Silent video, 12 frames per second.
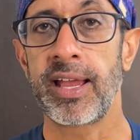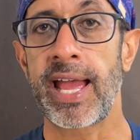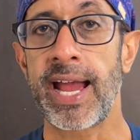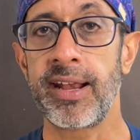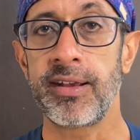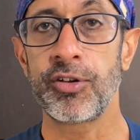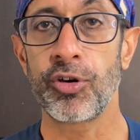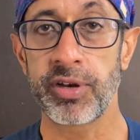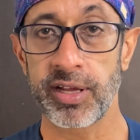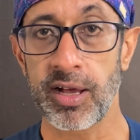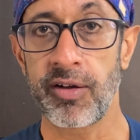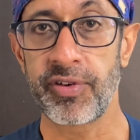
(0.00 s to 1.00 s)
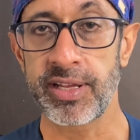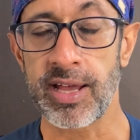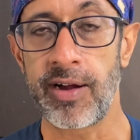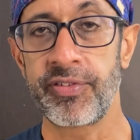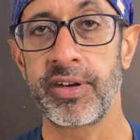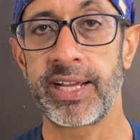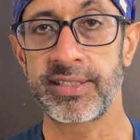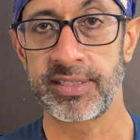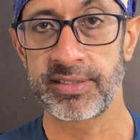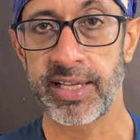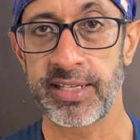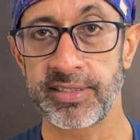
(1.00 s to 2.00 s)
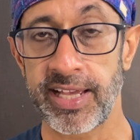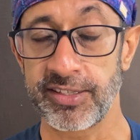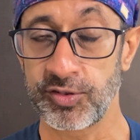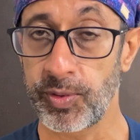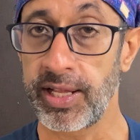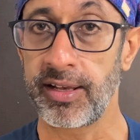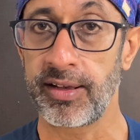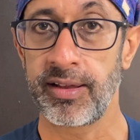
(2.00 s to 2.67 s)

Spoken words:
and your recovery after exercise as well.